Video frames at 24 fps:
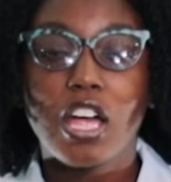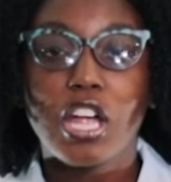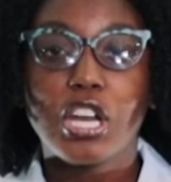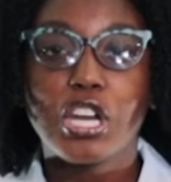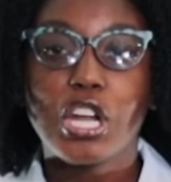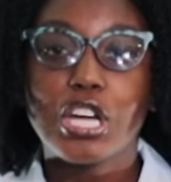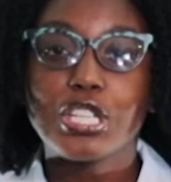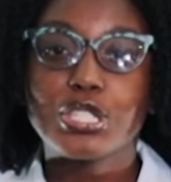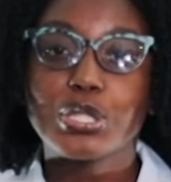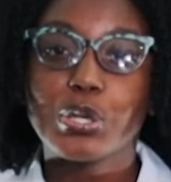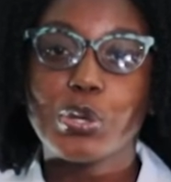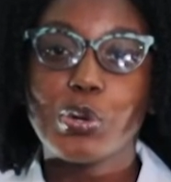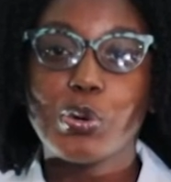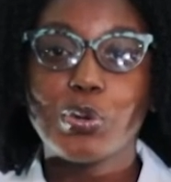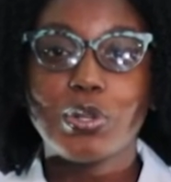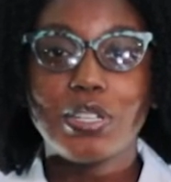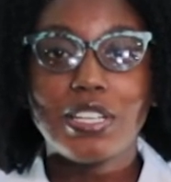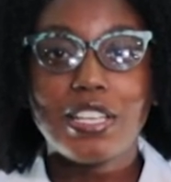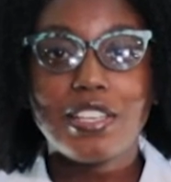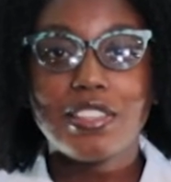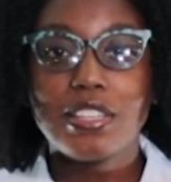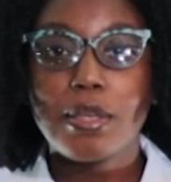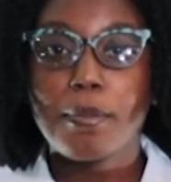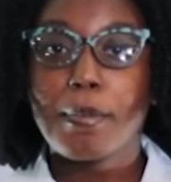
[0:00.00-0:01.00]
not
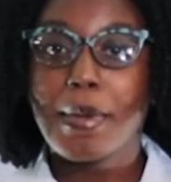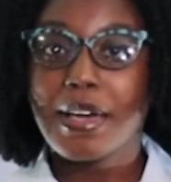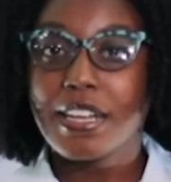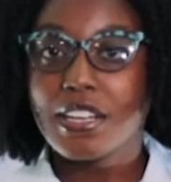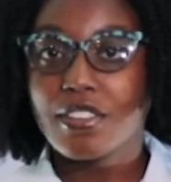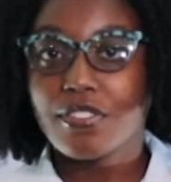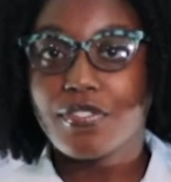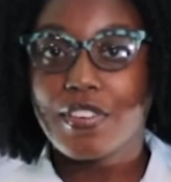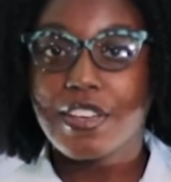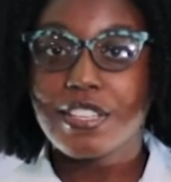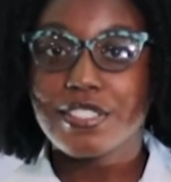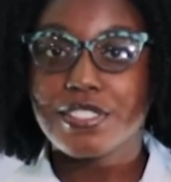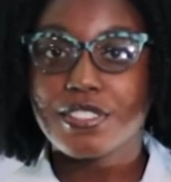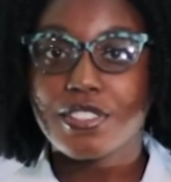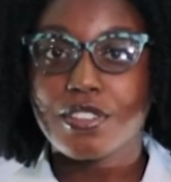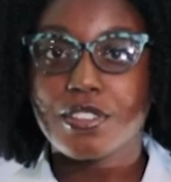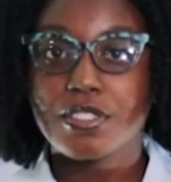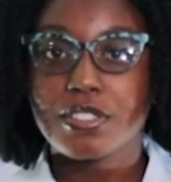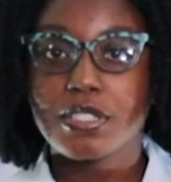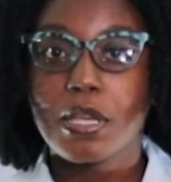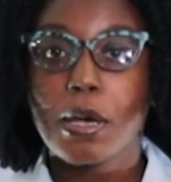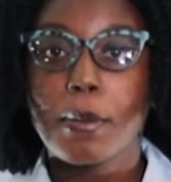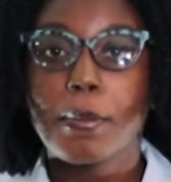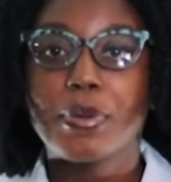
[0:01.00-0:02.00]
only in the
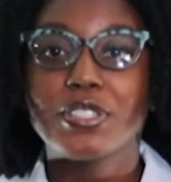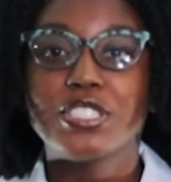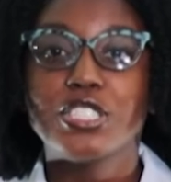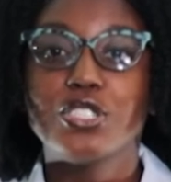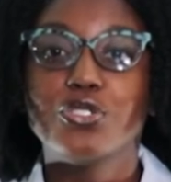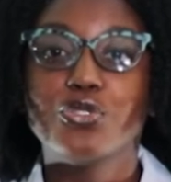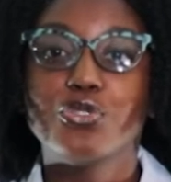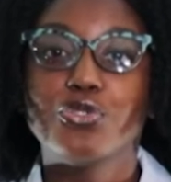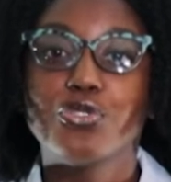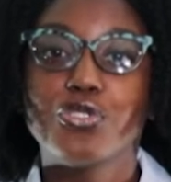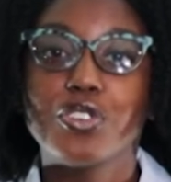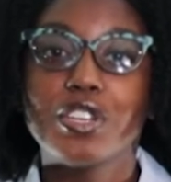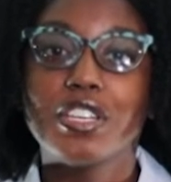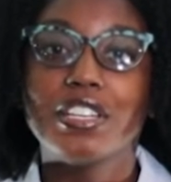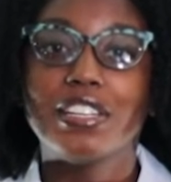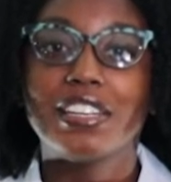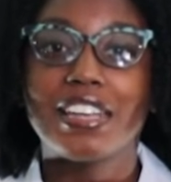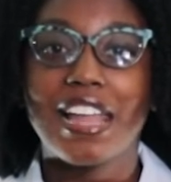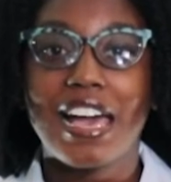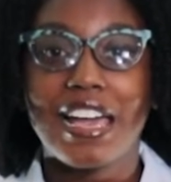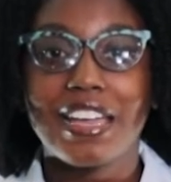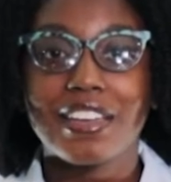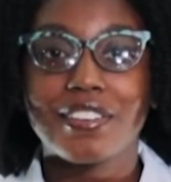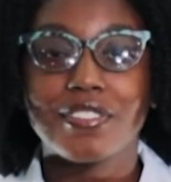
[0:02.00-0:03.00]
manifestos, but in real
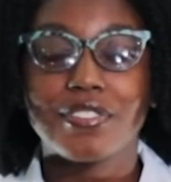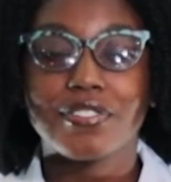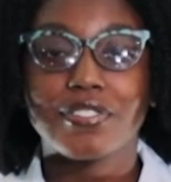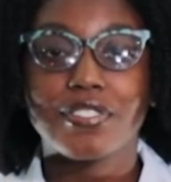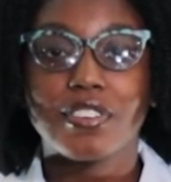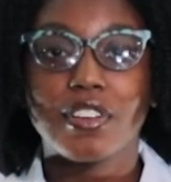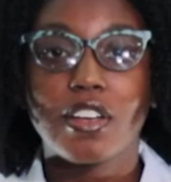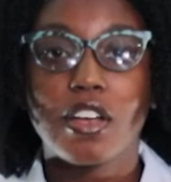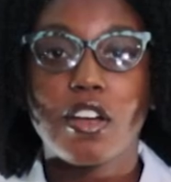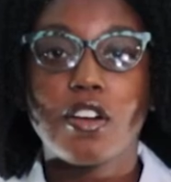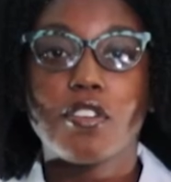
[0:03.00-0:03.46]
life,